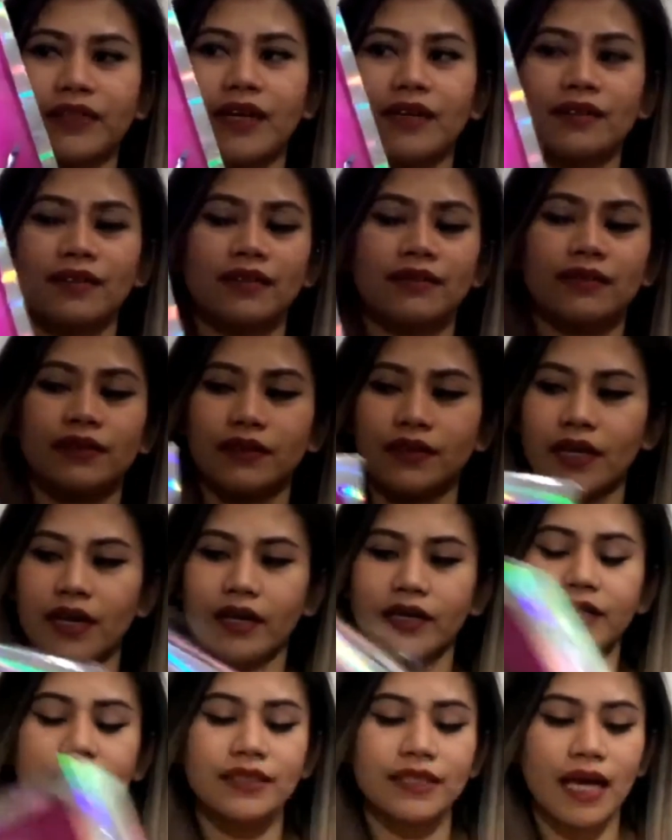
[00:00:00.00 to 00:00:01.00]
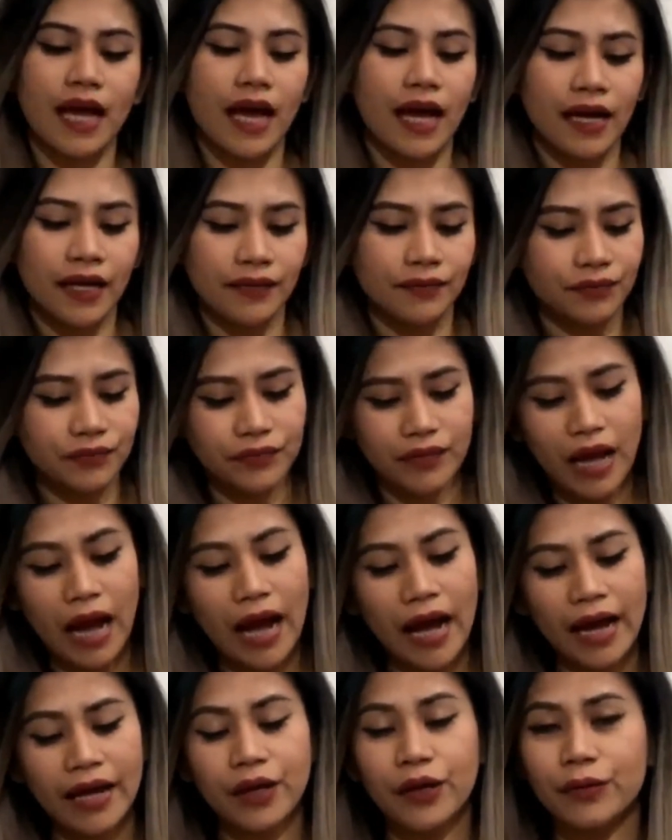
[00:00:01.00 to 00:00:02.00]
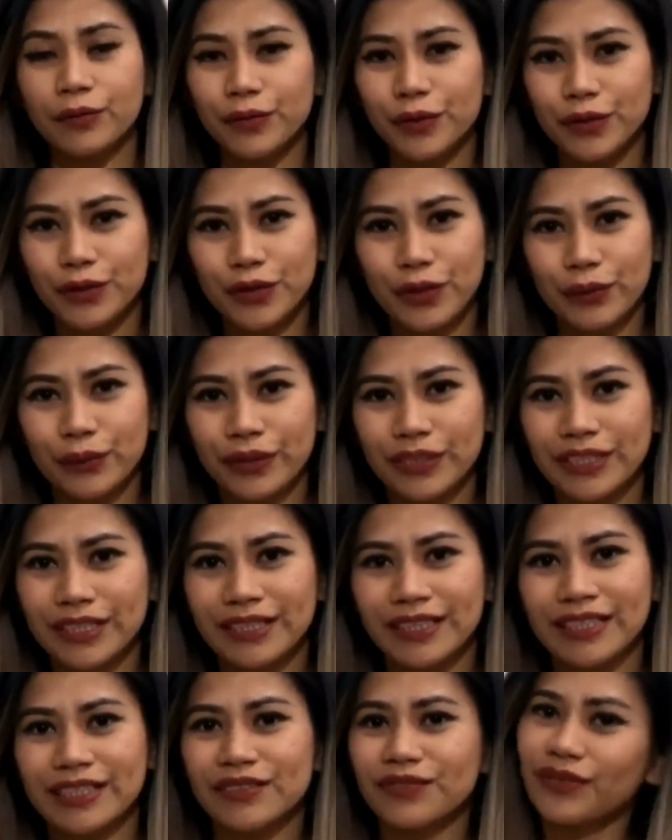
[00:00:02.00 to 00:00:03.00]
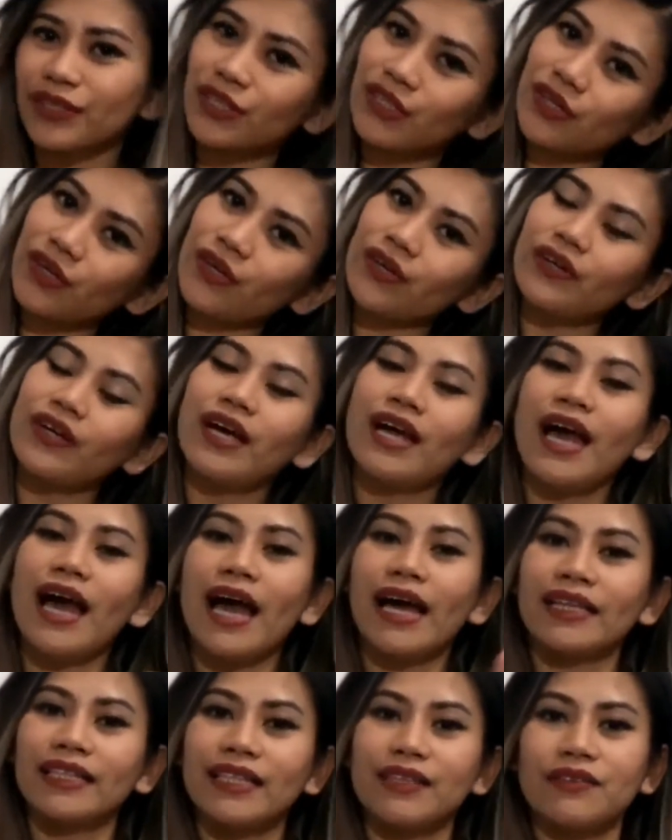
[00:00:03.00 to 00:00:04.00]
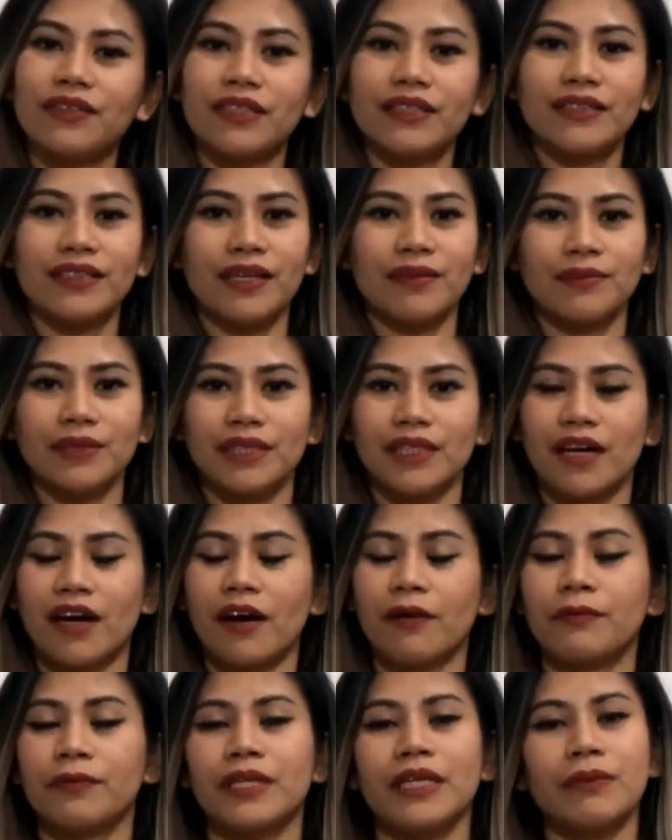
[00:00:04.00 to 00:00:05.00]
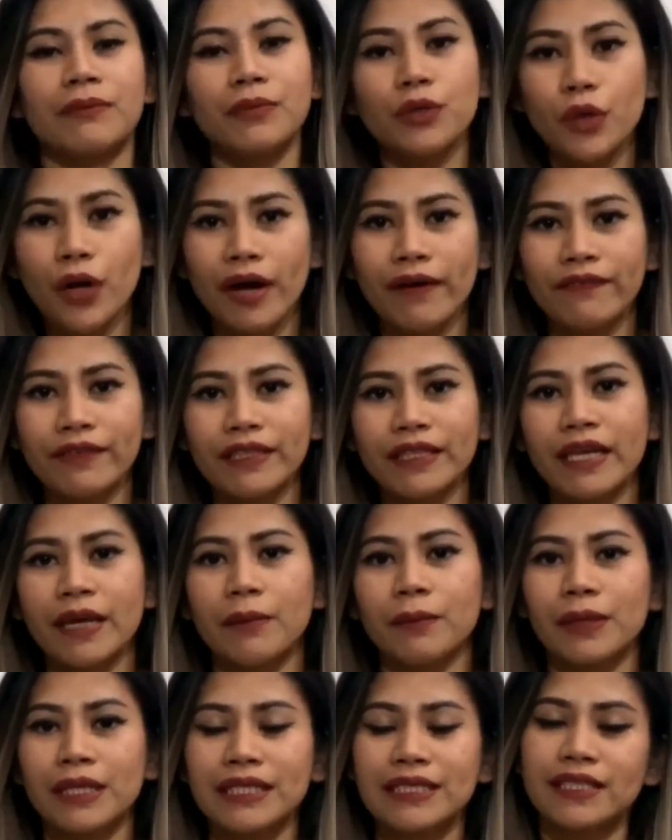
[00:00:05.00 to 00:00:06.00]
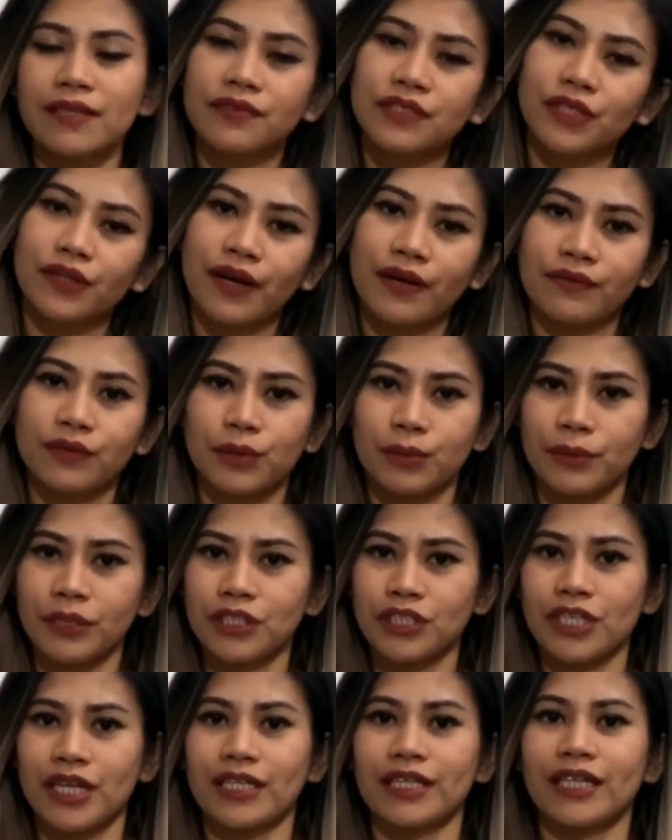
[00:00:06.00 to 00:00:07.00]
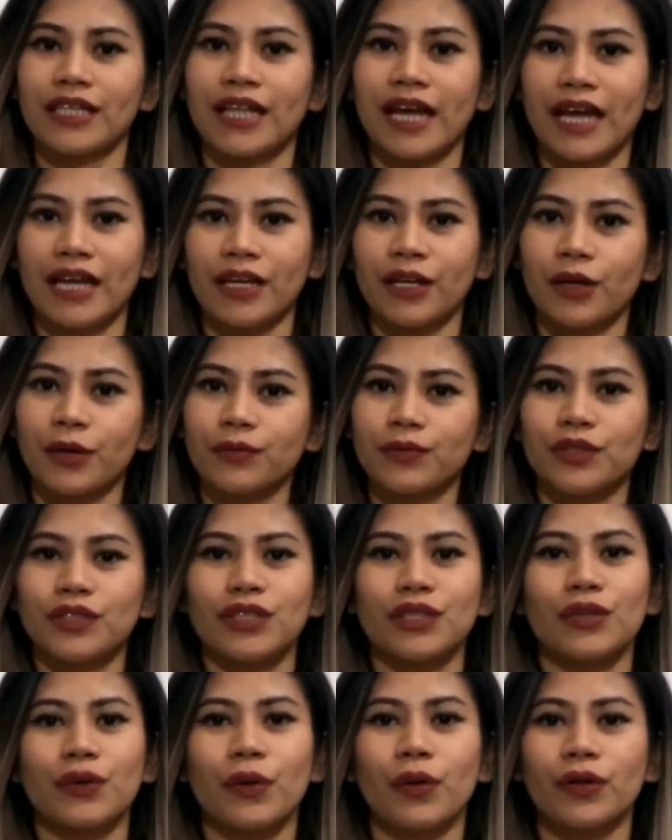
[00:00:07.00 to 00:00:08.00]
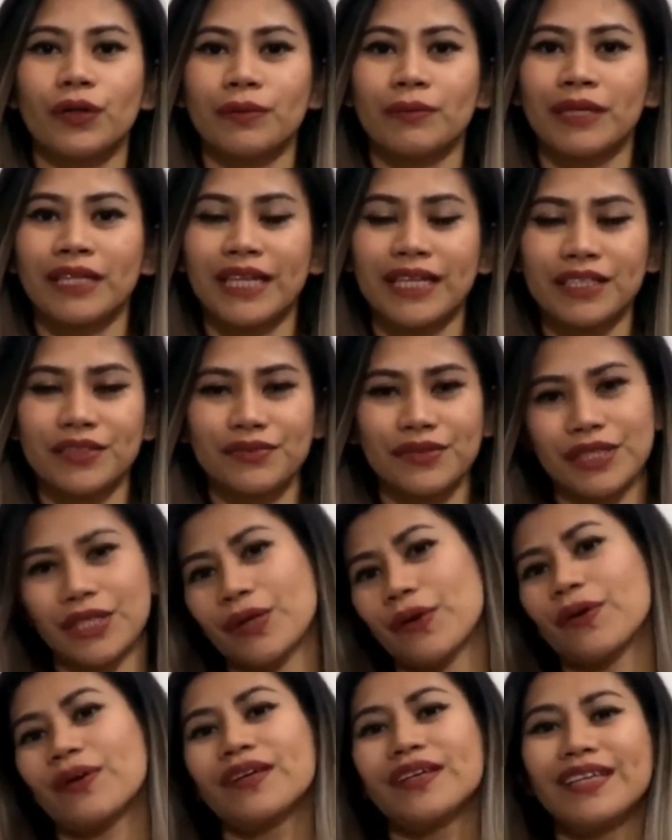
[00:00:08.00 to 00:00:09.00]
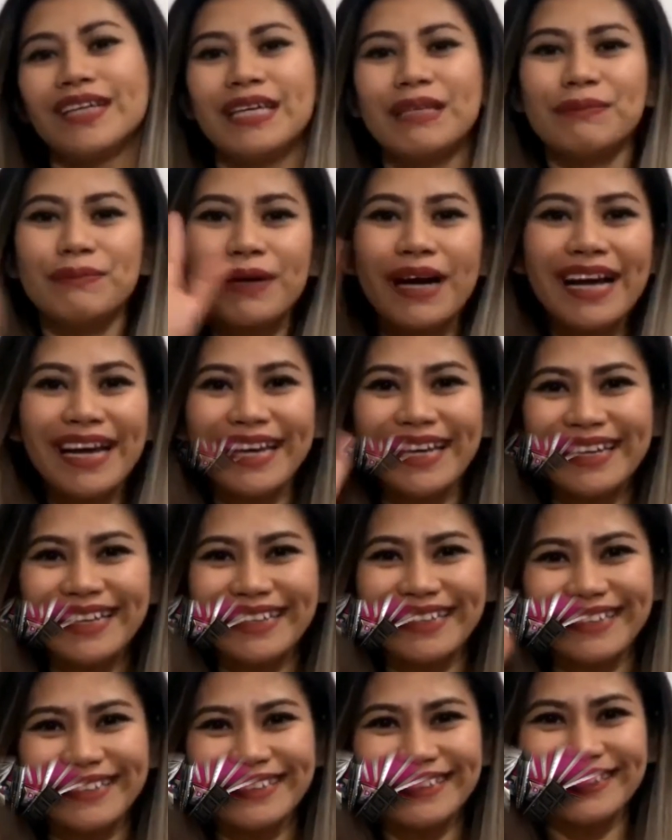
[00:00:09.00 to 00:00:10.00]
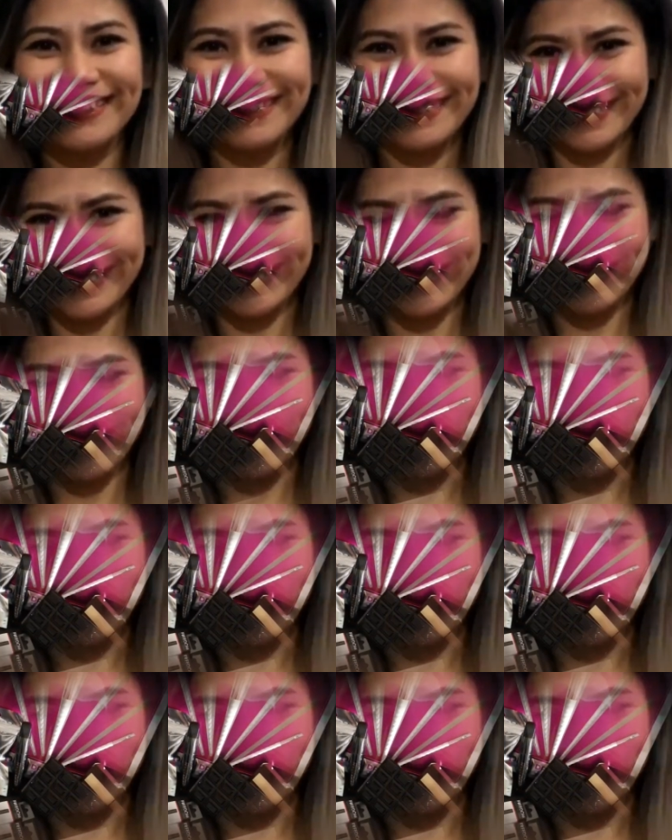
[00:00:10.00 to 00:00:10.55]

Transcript: I got guys and I hope you enjoyed watching this video and give it a thumbs up if you haven't yet please subscribe to my channel and I hope to see you all in my next video bye